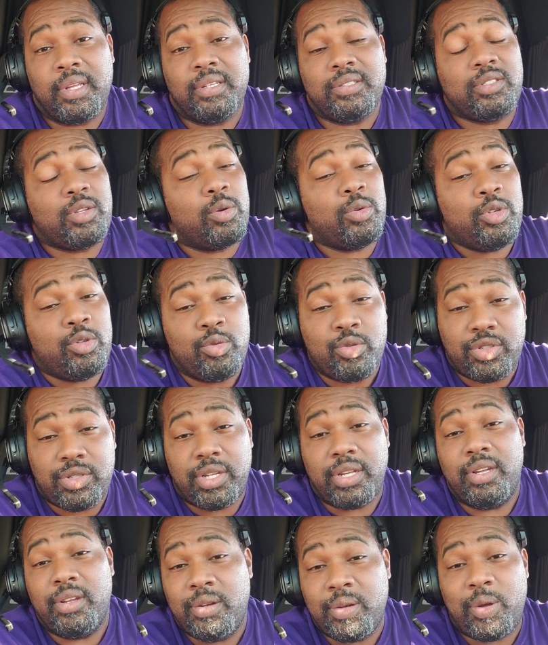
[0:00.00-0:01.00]
So you
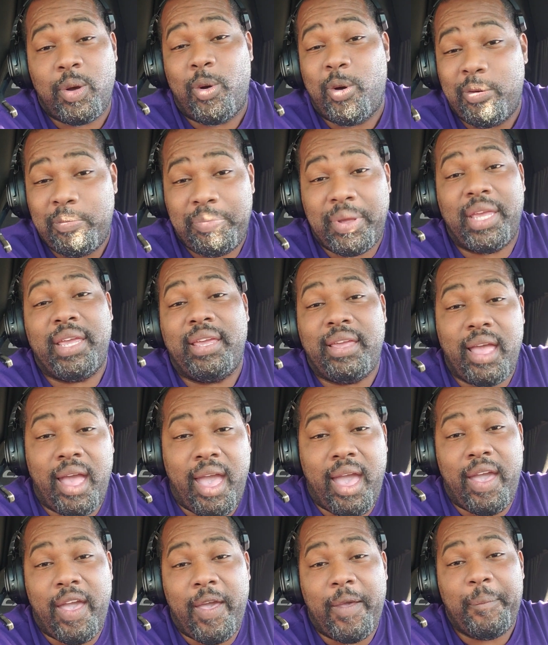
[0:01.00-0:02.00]
still going to be
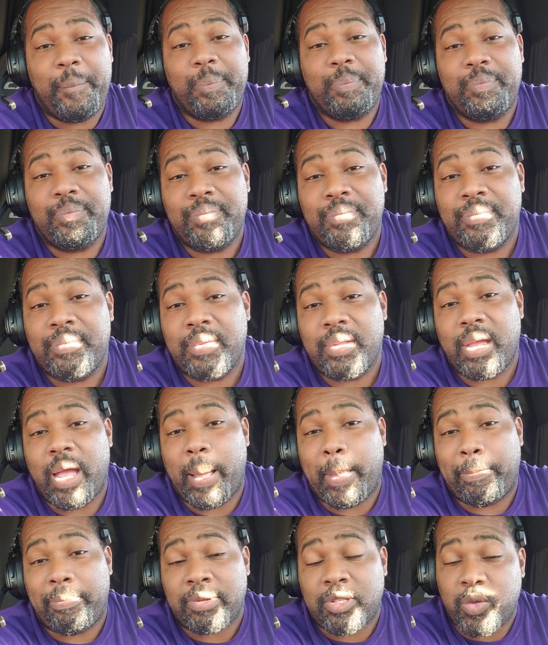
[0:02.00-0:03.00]
at
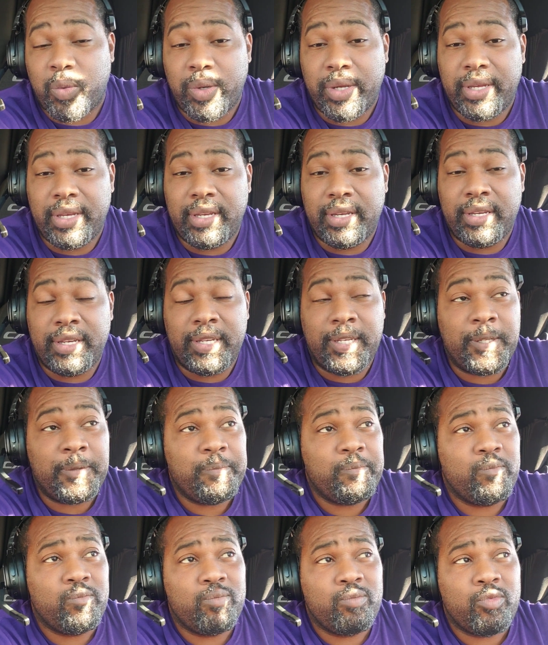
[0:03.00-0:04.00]
between
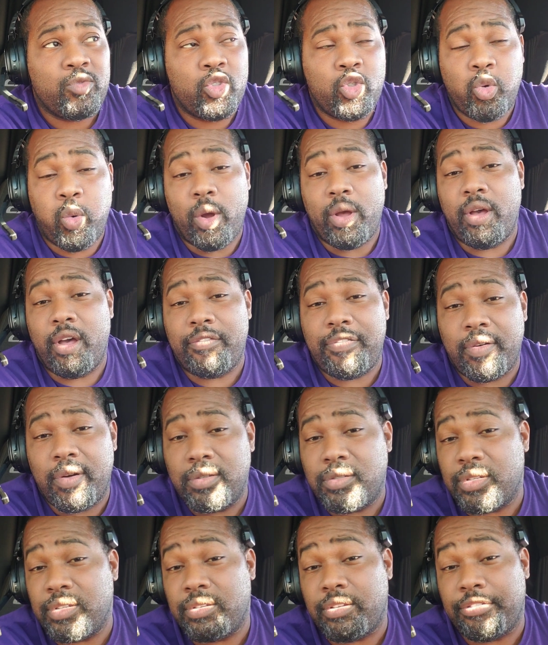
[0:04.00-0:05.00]

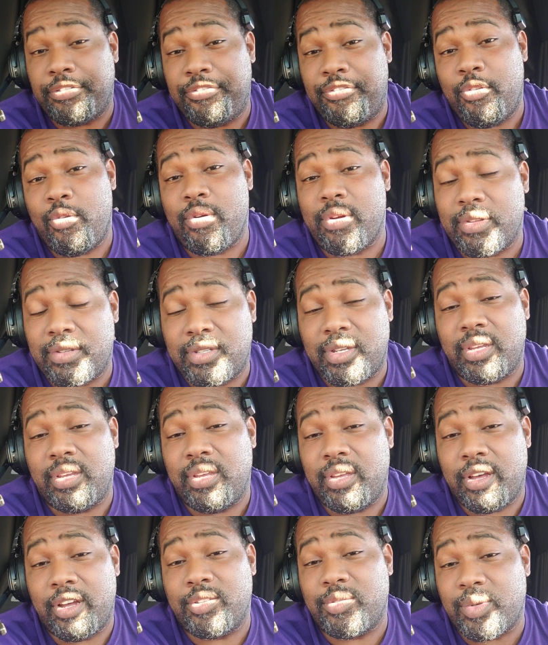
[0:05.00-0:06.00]
$1,200 to
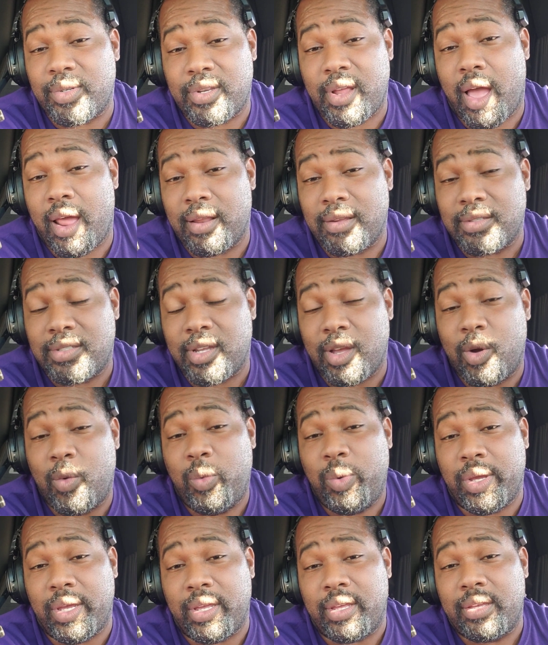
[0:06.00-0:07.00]
$1,400 a
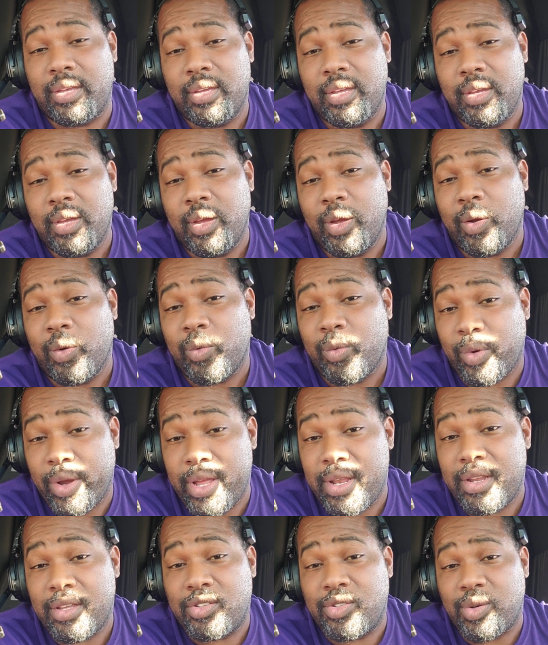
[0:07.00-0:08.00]
week
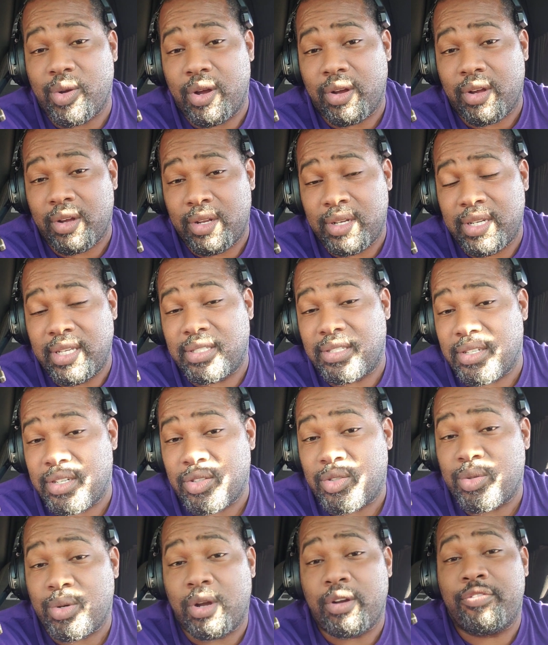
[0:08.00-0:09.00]
renting a truck or leasing
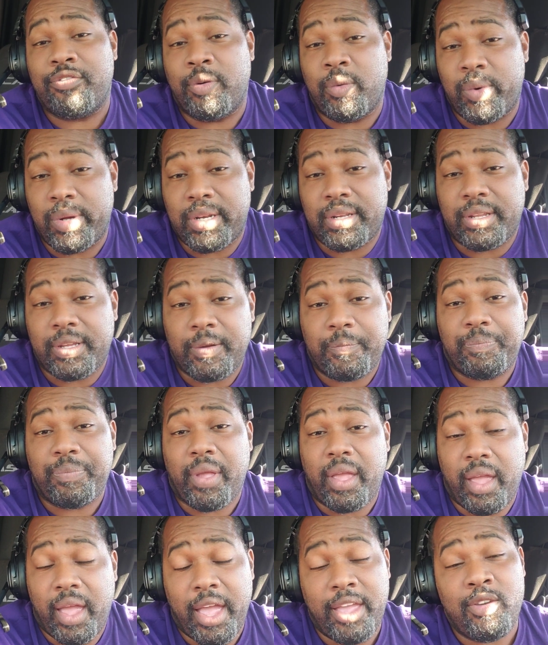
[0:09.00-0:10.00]
a truck for one of them.
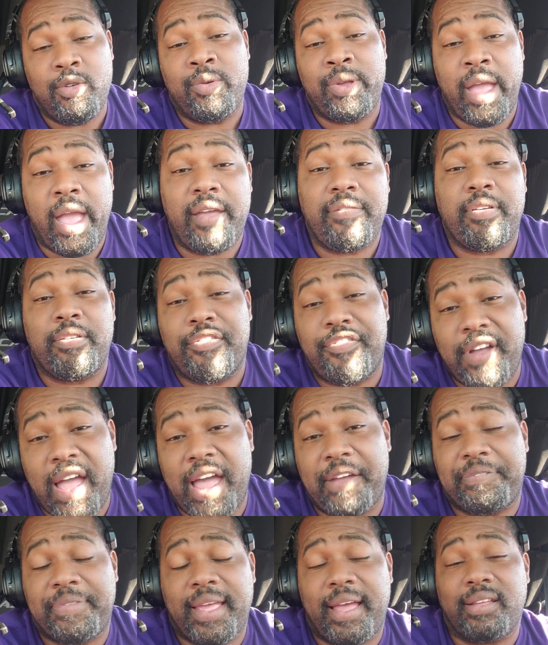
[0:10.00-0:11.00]
And you gave them
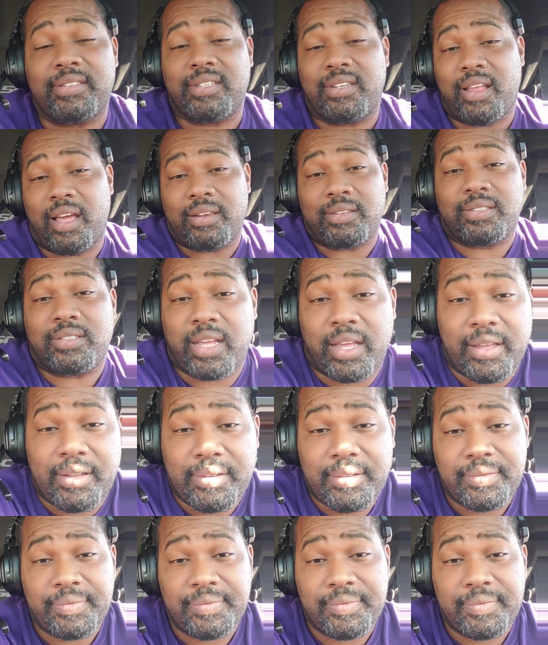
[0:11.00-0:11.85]
$5,000 down.